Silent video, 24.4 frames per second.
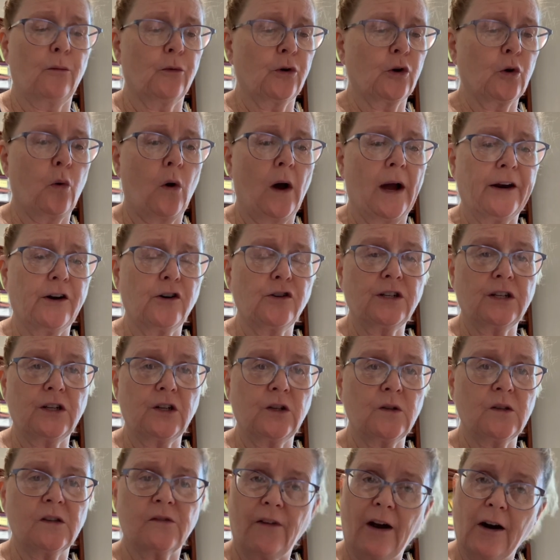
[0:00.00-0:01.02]
required to
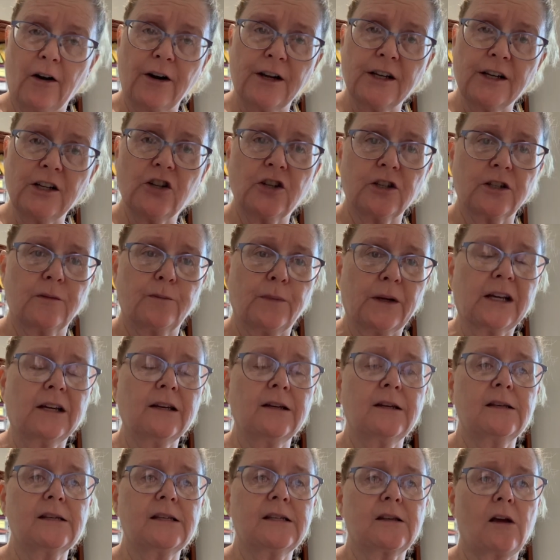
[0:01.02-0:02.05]
use varnish
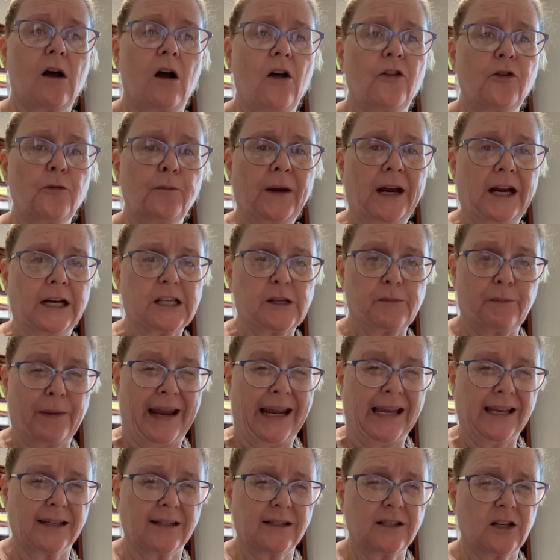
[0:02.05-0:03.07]
because all the paints
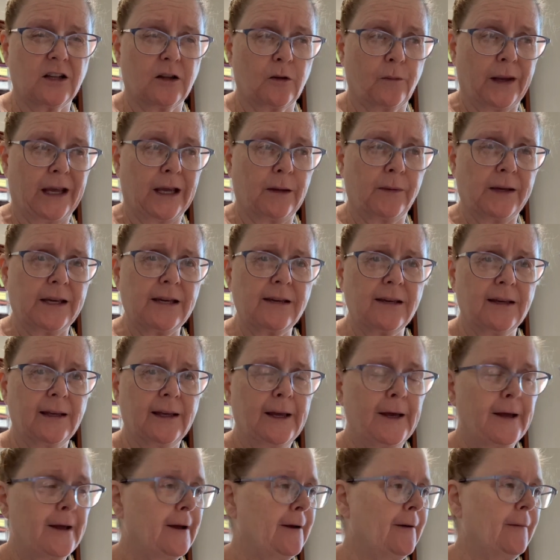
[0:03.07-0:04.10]
bake into the baby.
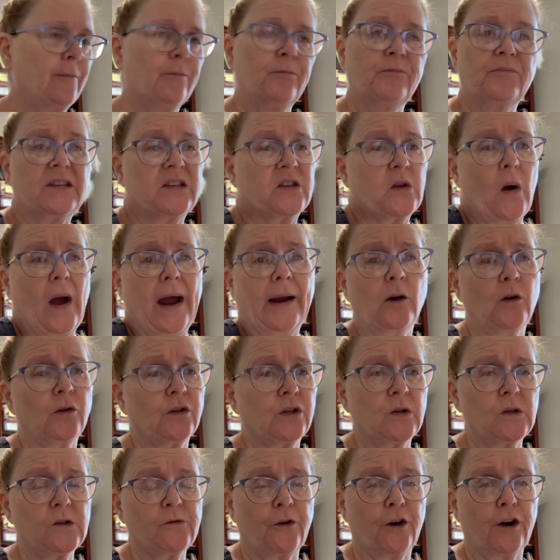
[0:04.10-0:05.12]
So I don't
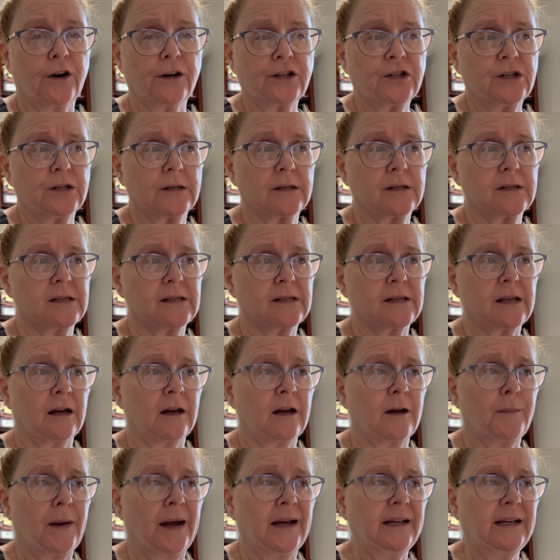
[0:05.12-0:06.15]
use varnishes.
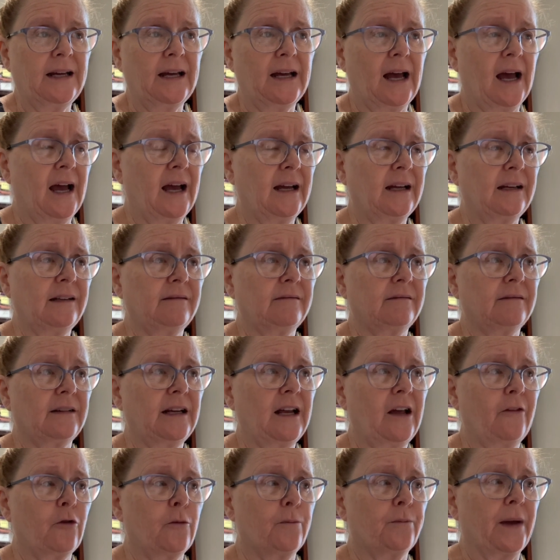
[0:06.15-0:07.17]
I
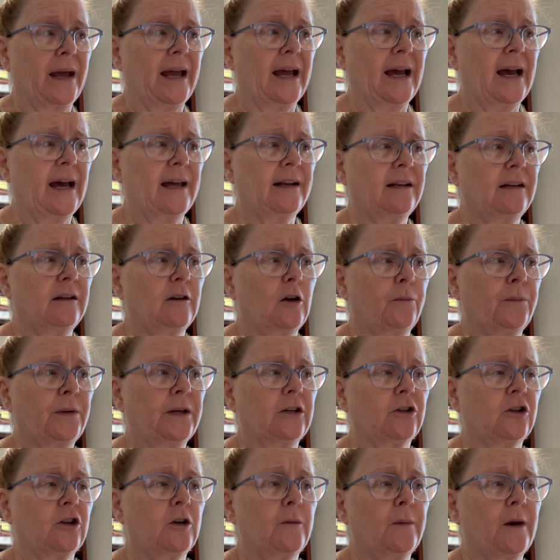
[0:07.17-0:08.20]
have a bad
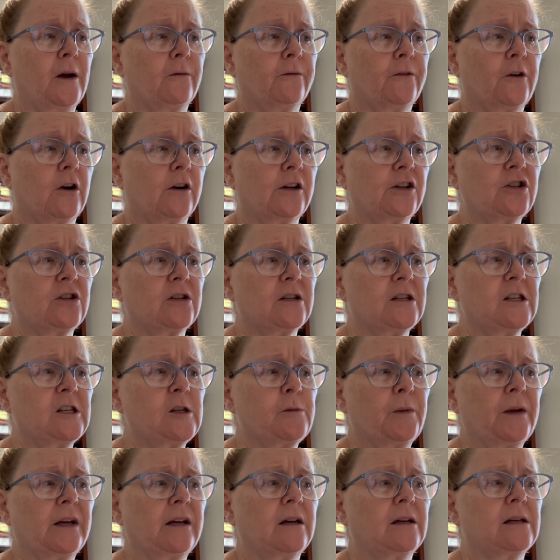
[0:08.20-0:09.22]
opinion about varnishes
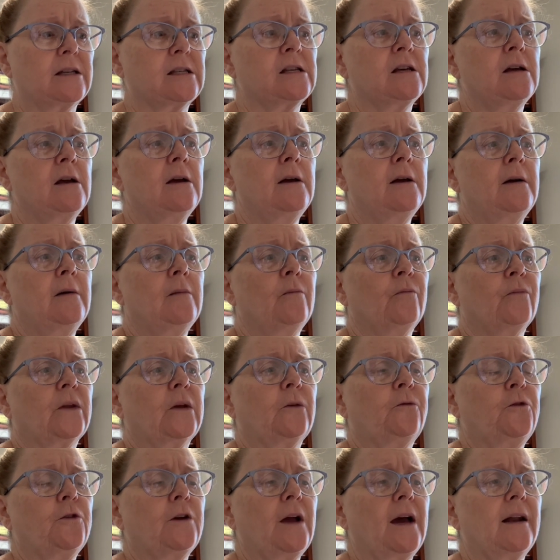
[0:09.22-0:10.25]
because
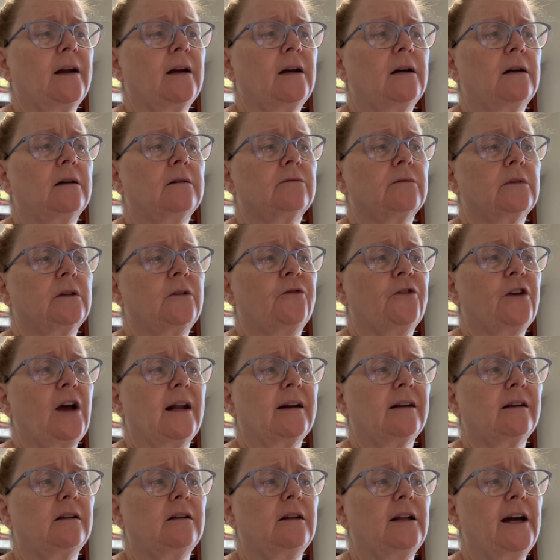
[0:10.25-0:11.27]
if you got
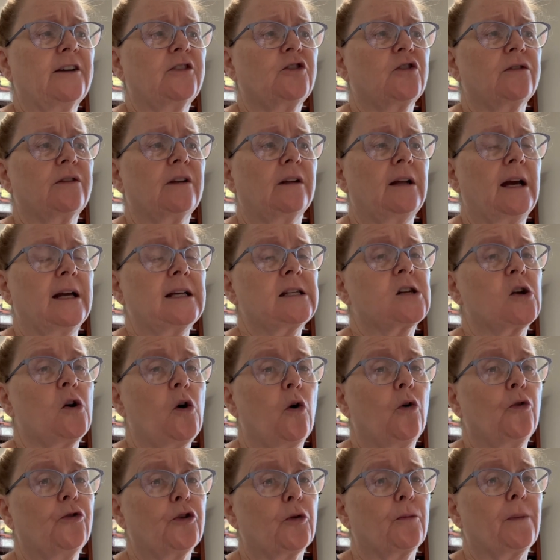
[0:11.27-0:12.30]
a collector that likes to
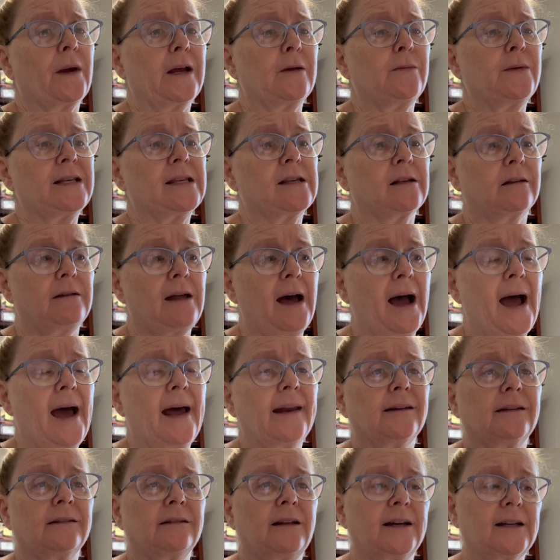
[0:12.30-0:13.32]
hold their babies a
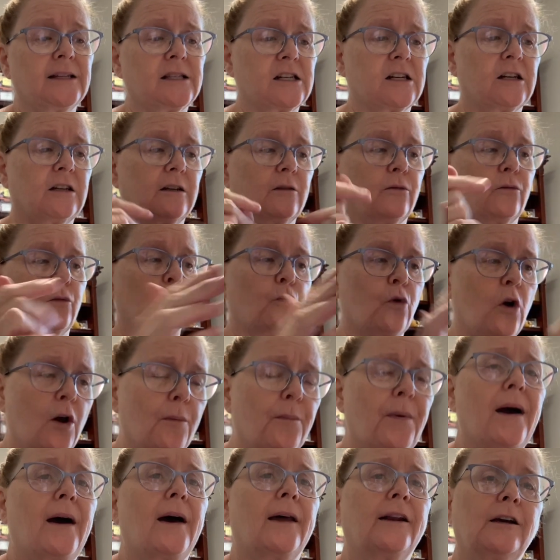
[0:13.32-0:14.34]
lot and likes to
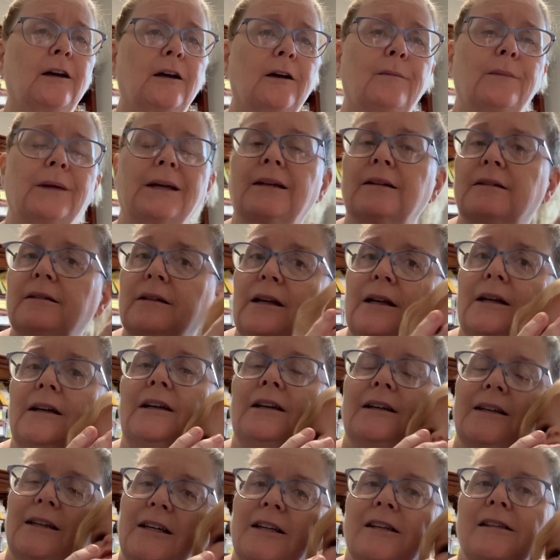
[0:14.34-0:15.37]
rub on them and
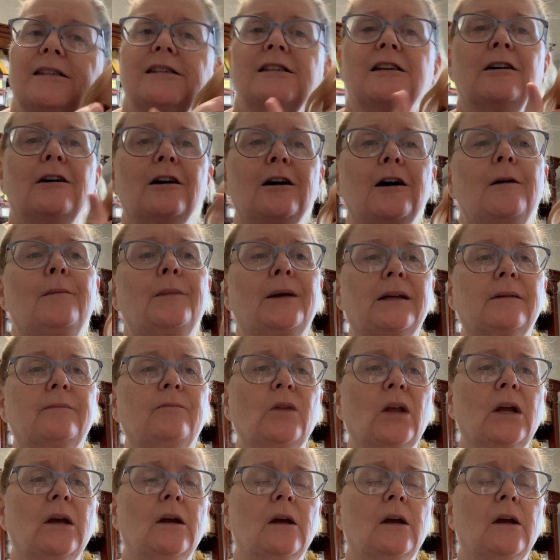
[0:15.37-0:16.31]
kiss them, and